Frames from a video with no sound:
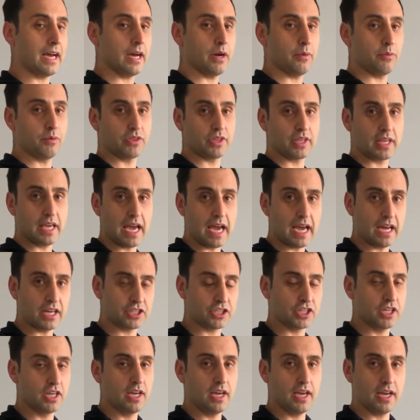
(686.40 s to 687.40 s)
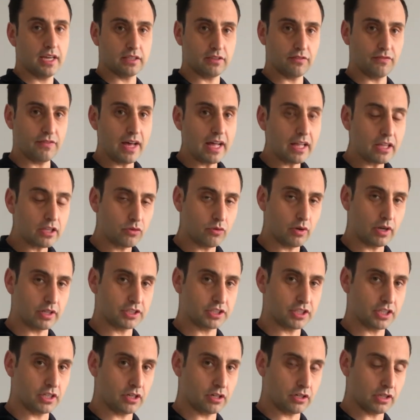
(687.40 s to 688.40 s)
with cash at the value add
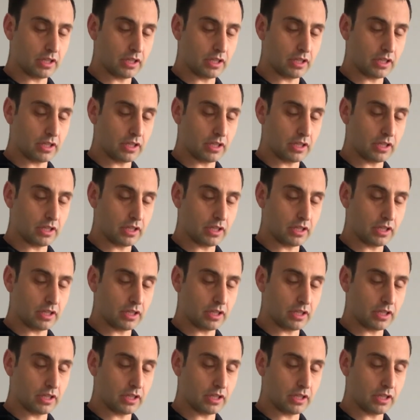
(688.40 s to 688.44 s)
center,